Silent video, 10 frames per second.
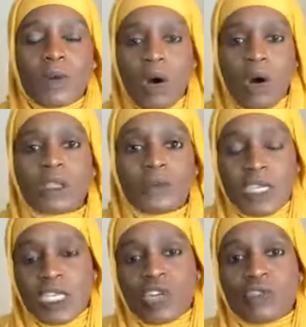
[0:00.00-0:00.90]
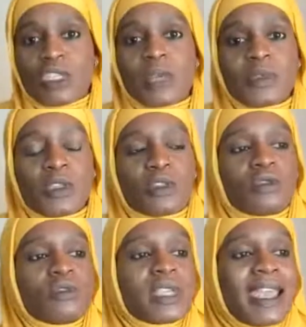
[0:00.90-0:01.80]
all of these sugar
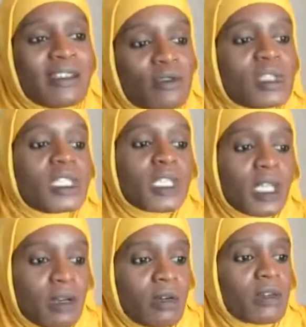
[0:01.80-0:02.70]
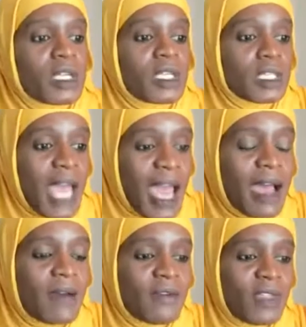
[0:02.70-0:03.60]
substitutes, and you still can
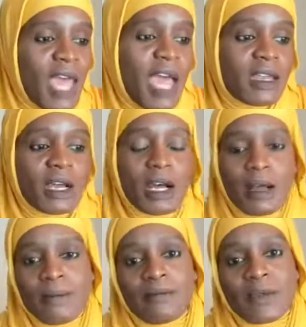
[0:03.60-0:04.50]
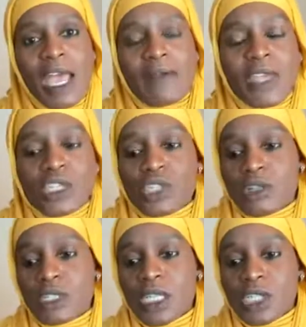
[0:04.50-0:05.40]
have that
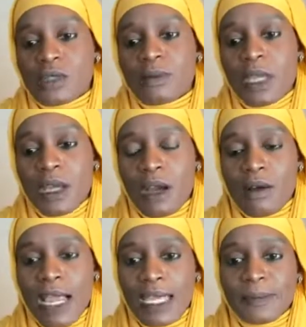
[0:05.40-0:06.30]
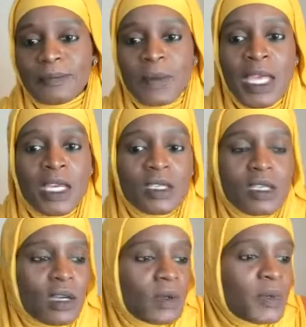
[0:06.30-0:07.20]
sugar addiction. All right.
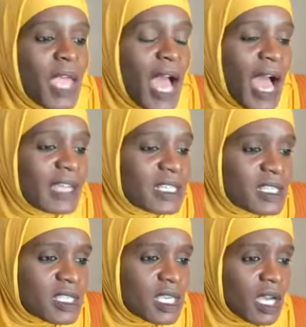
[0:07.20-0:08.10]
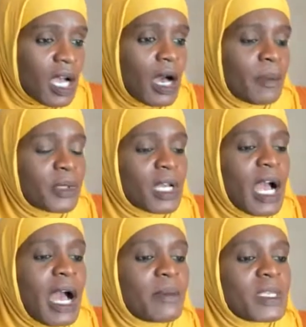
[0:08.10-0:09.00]
So I did see a couple of
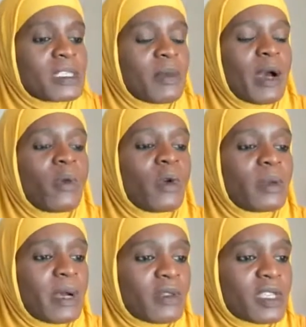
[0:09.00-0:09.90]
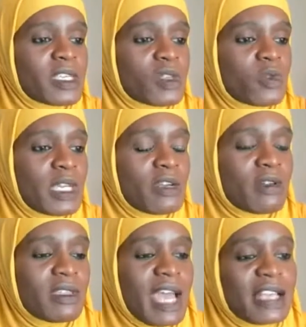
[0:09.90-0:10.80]
comments about what about this sweetener
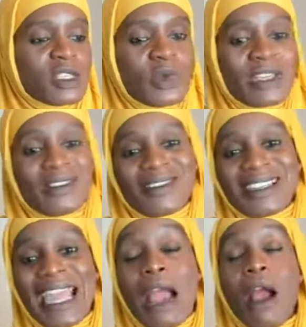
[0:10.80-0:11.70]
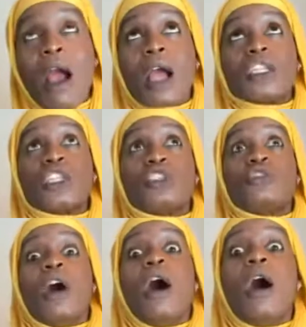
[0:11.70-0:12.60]
and that sweetener. There are
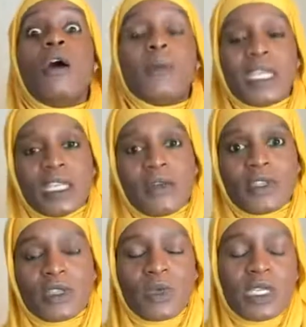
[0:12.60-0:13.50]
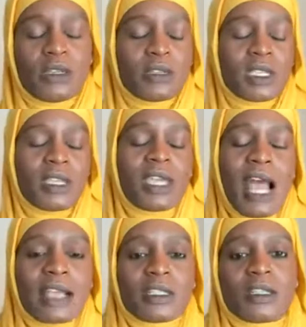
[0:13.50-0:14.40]
so many different sweeteners that
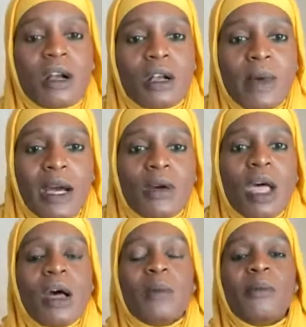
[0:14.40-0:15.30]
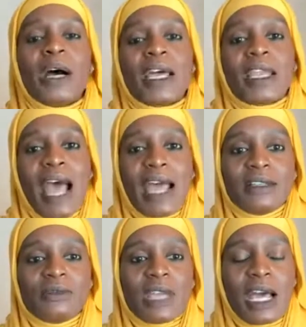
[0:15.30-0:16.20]
I could talk about, but I
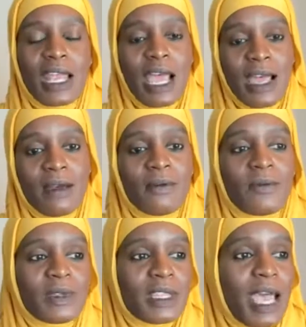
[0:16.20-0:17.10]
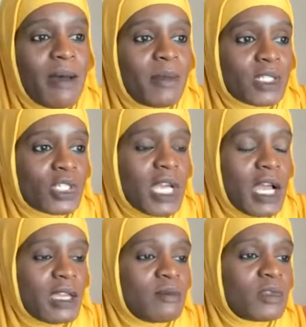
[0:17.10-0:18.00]
do not have that much
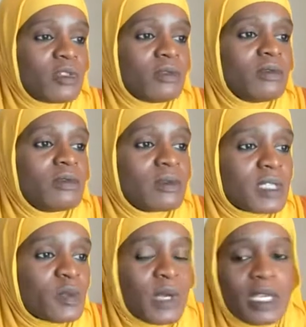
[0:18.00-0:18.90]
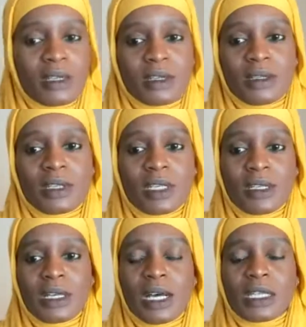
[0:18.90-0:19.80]
time to spend
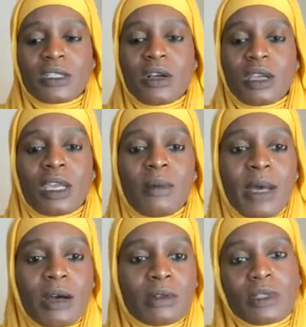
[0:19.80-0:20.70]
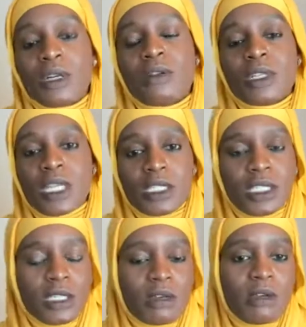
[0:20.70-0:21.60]
talking about coconut
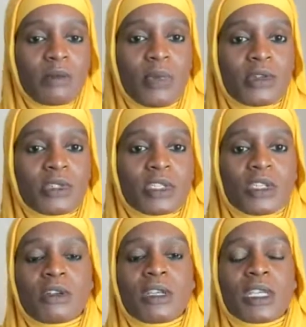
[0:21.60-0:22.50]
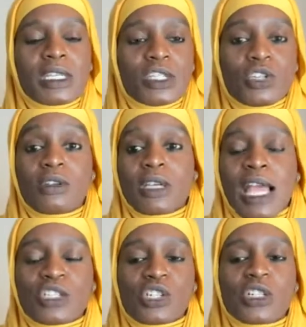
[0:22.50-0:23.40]
sugar and birch sugar and this sugar and
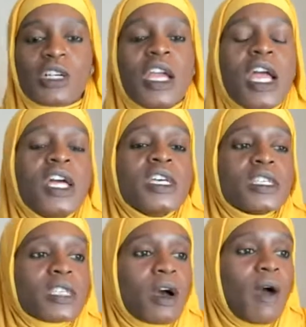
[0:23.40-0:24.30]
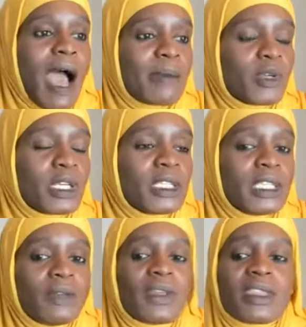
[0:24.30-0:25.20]
that sugar. So I'm going to
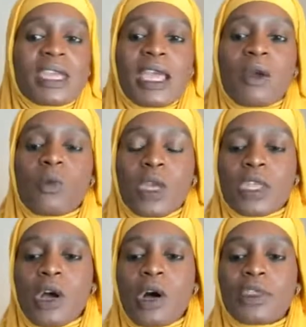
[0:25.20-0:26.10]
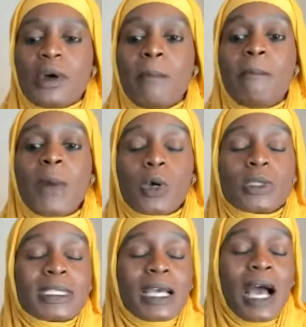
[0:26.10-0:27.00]
leave it there with the
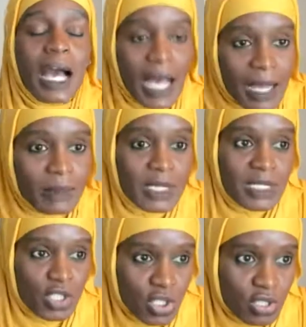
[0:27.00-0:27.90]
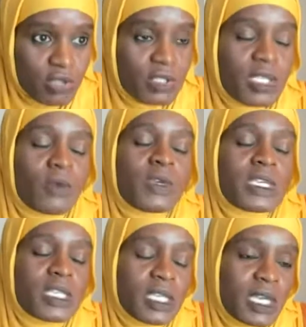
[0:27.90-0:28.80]
most common sugars that we
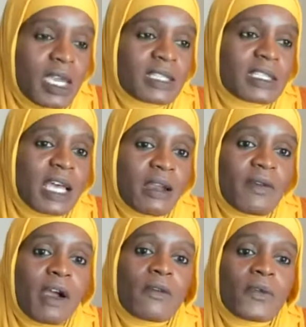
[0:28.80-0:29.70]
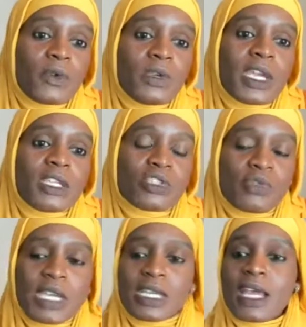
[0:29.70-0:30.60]
see inside of our food and
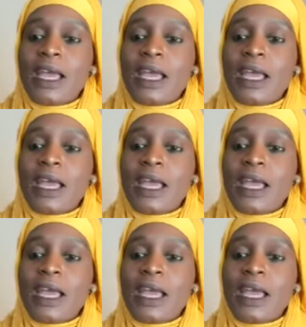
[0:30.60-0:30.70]
drink.